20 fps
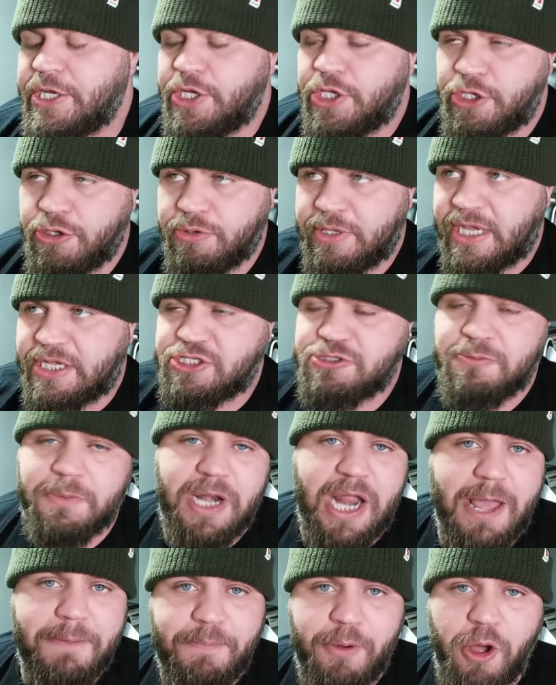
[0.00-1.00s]
You get someone
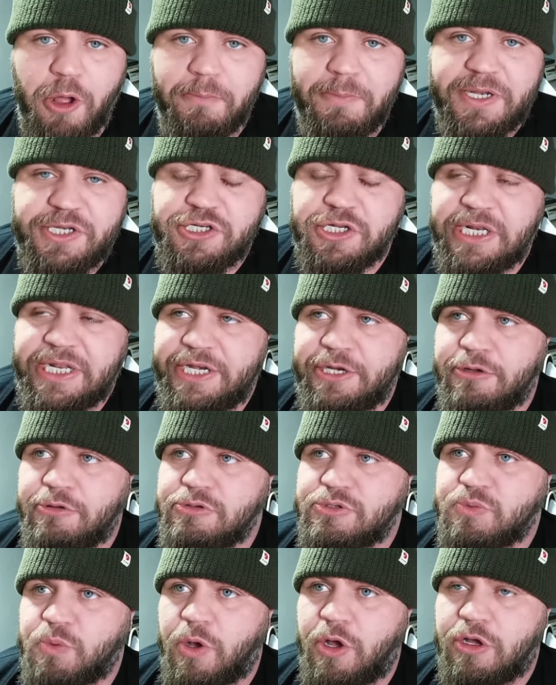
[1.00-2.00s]
like Paul Mitchell in
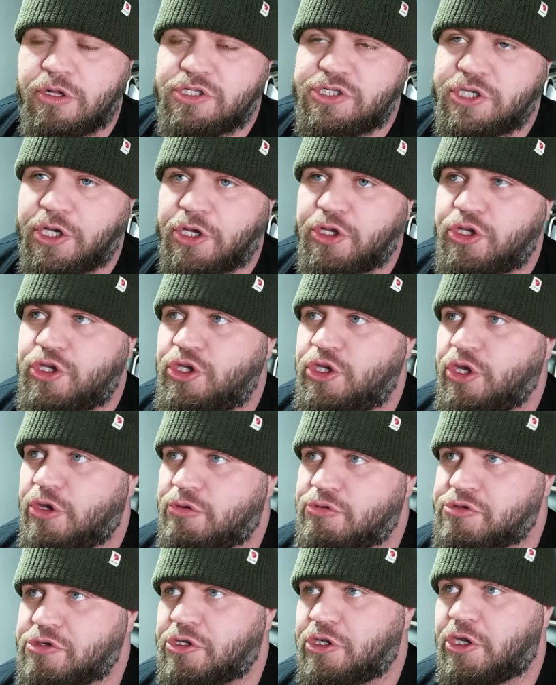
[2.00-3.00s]
who's worked at
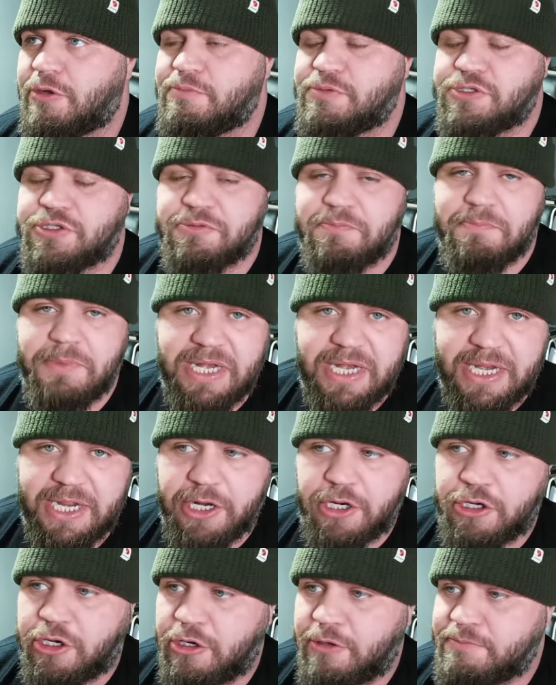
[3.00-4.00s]
huge clubs, to
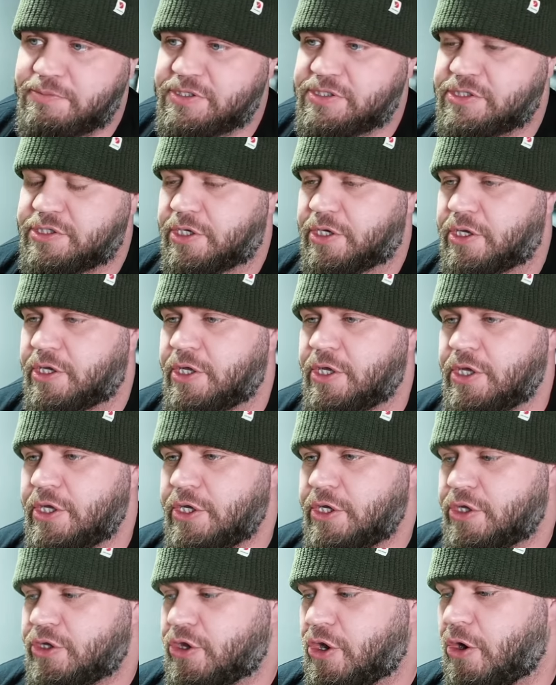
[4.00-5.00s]
middling clubs, to
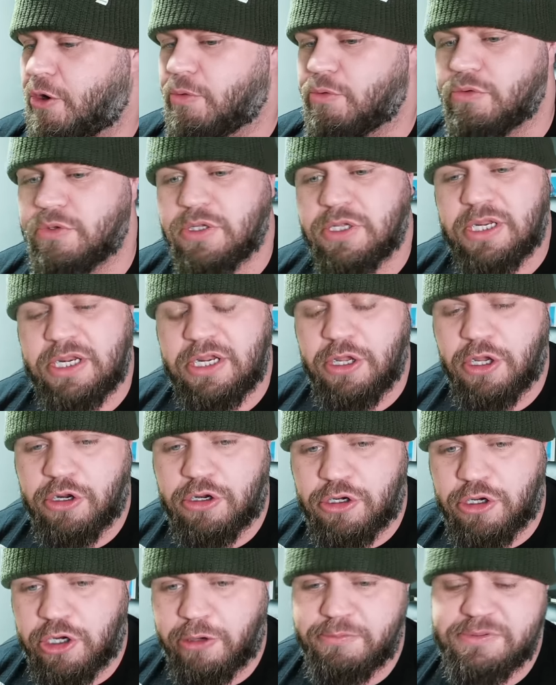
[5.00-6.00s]
you know
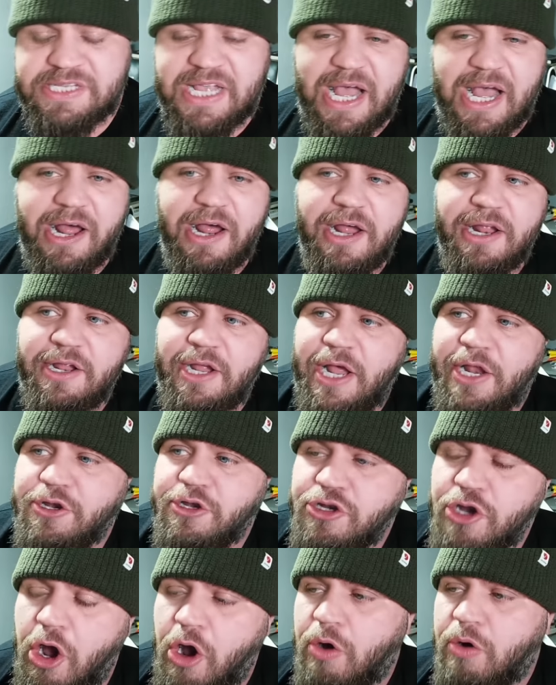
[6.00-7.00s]
clubs that are, are
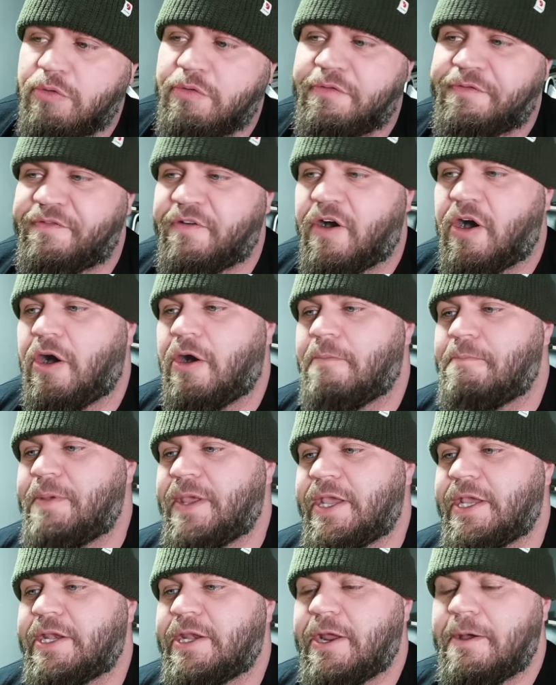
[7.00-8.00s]
known for
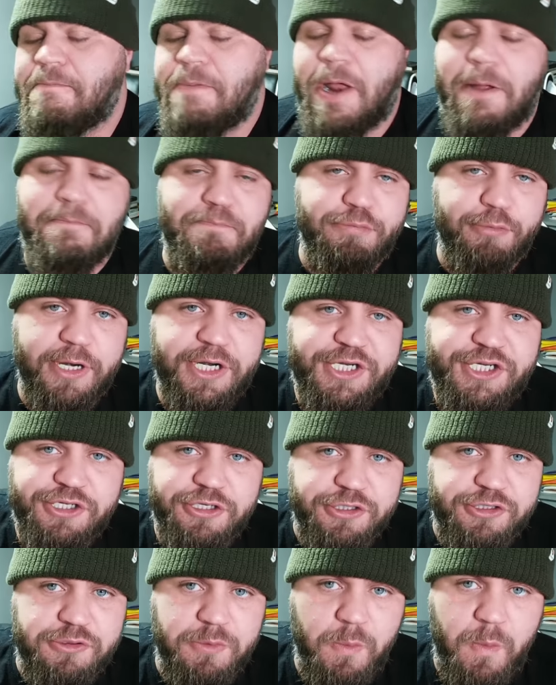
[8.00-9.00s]
being a, a, bridge
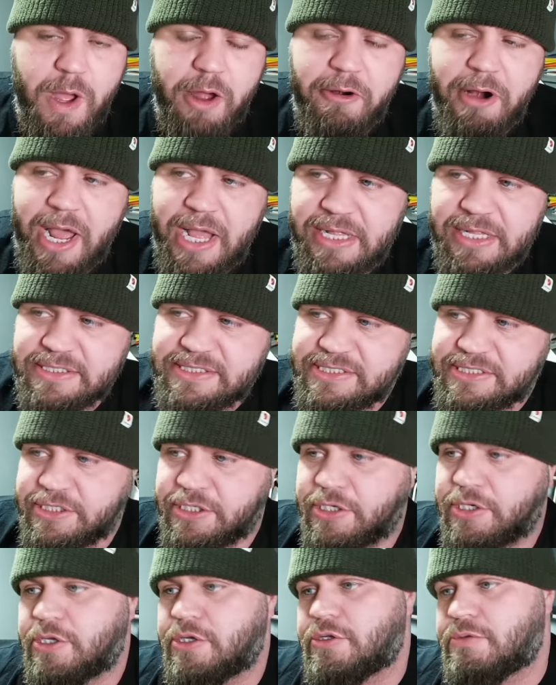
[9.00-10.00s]
to somewhere else,
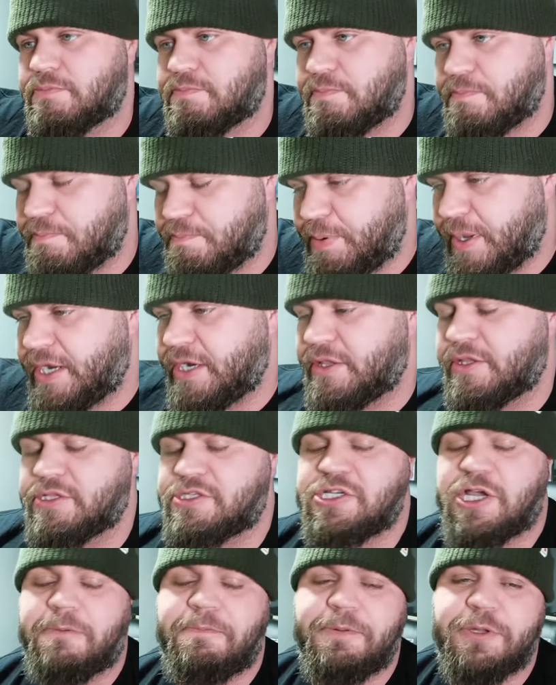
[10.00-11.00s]
to being at the
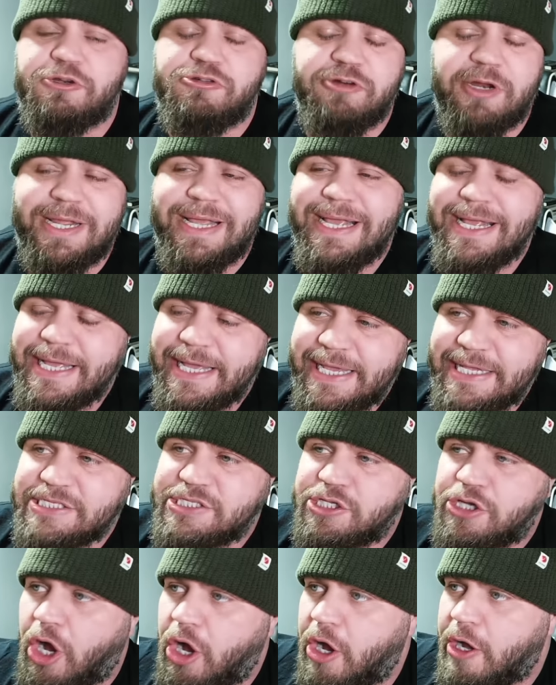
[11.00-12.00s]
top of the tree.
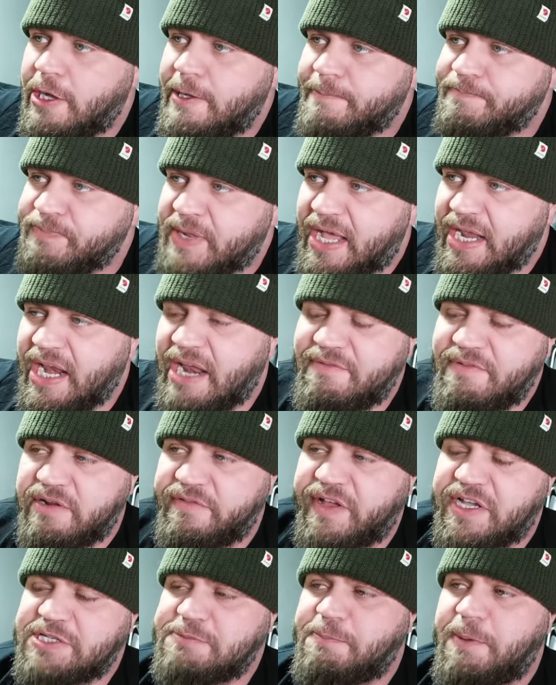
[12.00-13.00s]
He's got a level
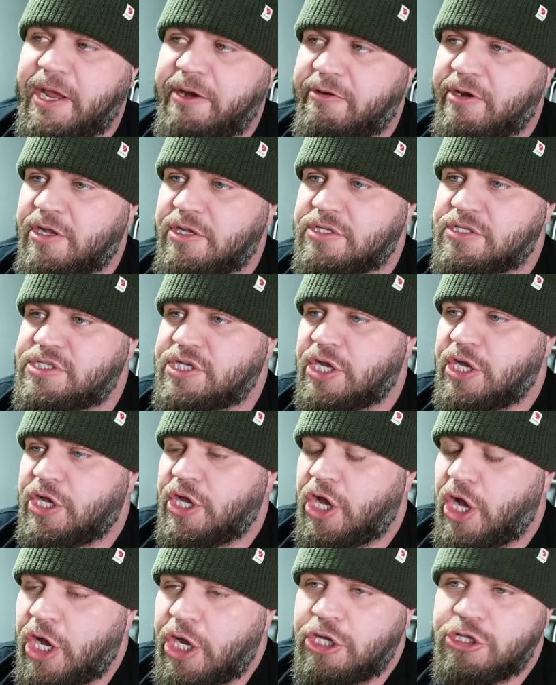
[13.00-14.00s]
of experience
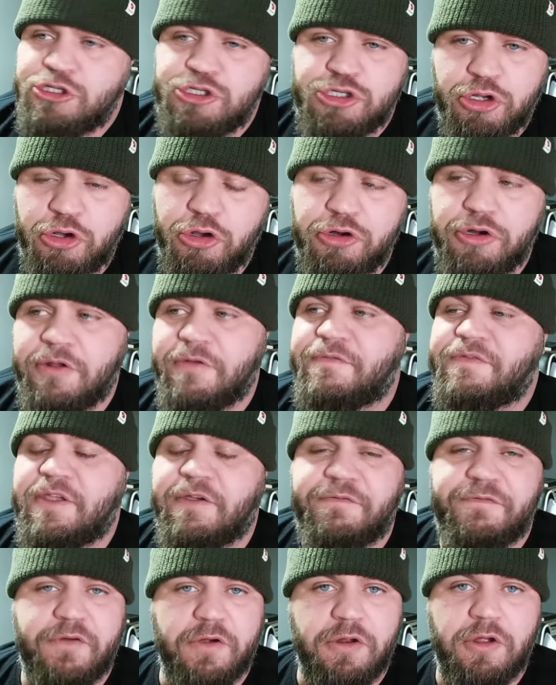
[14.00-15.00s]
at a ton of
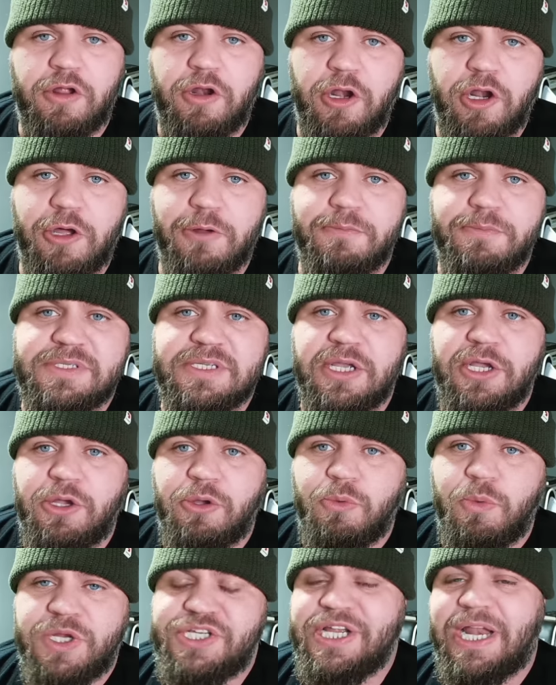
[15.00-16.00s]
different clubs,
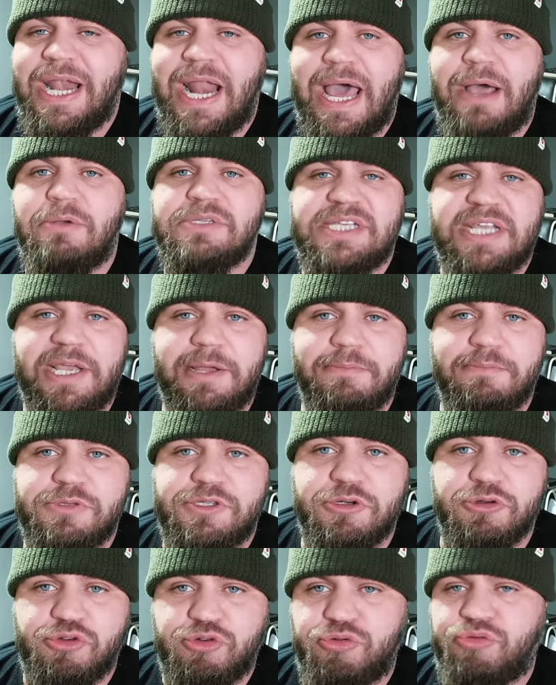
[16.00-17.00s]
which allows him
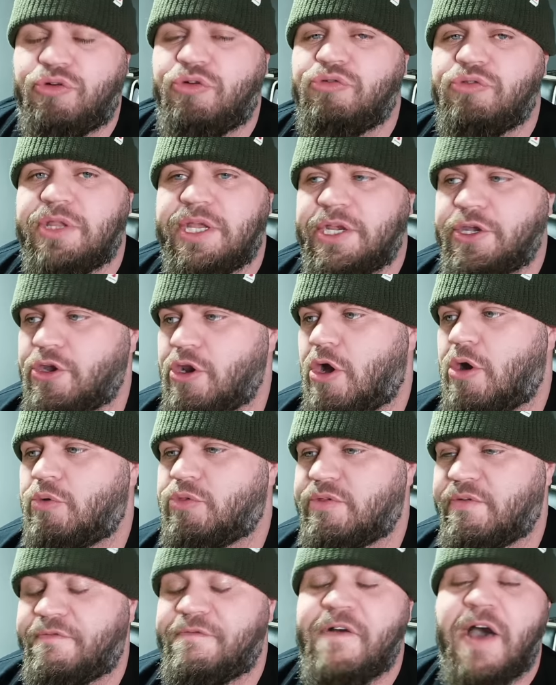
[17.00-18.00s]
to truly know
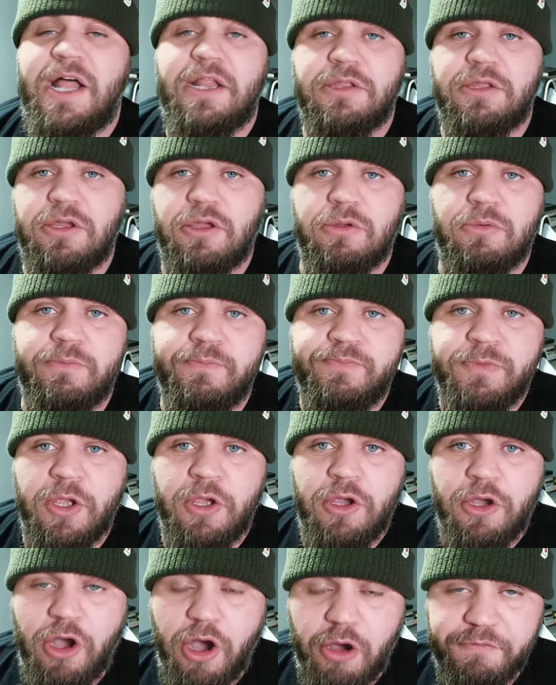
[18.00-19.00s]
the value
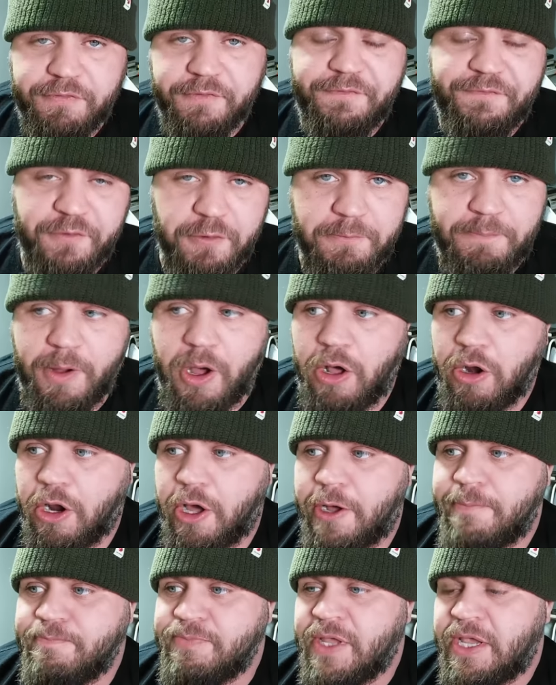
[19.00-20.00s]
of a
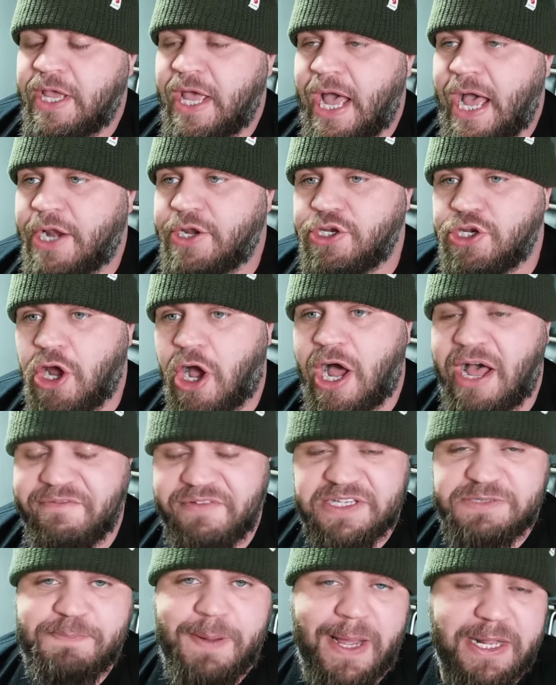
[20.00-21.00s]
footballer and not have
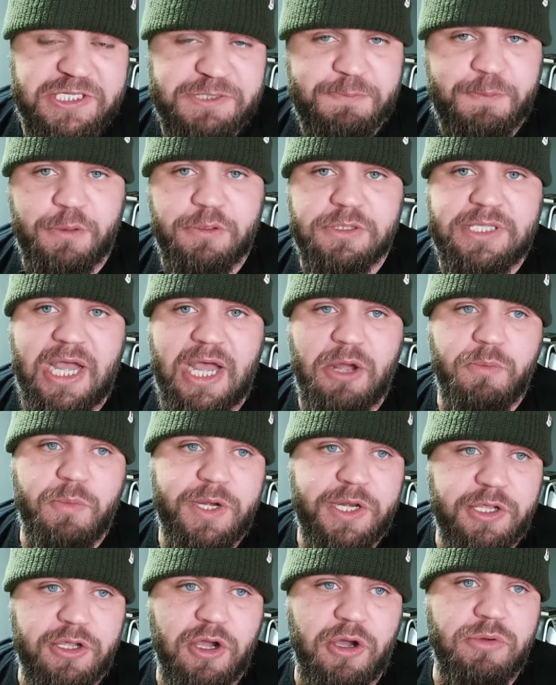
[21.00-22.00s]
his pants pulled down
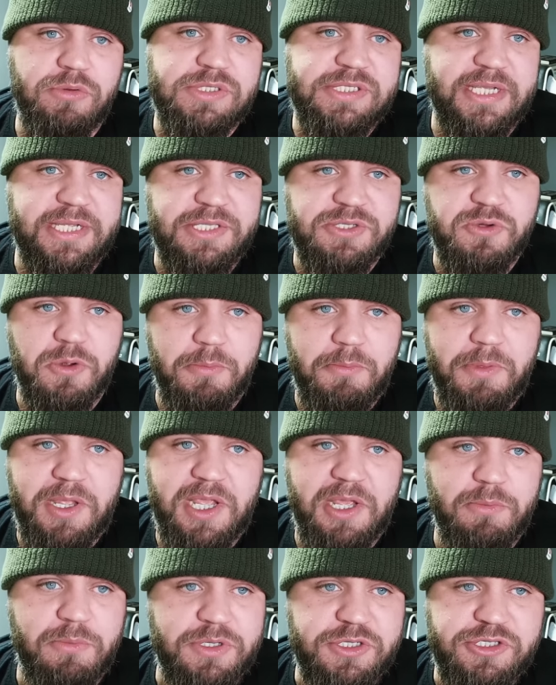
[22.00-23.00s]
when he goes into a
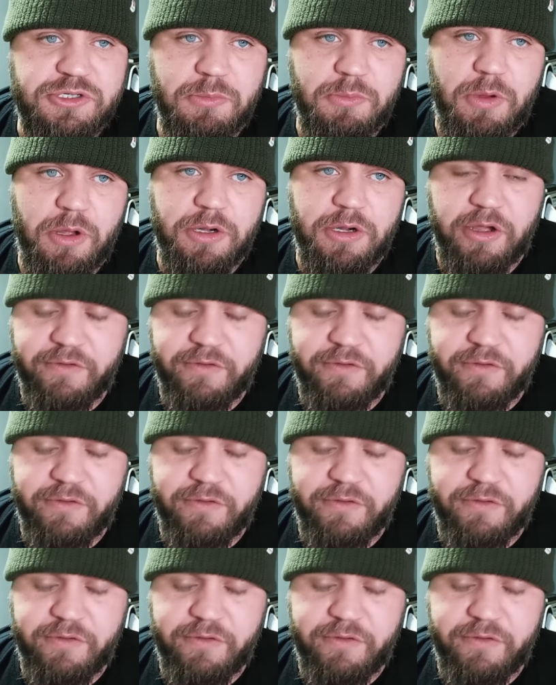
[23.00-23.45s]
meeting with someone.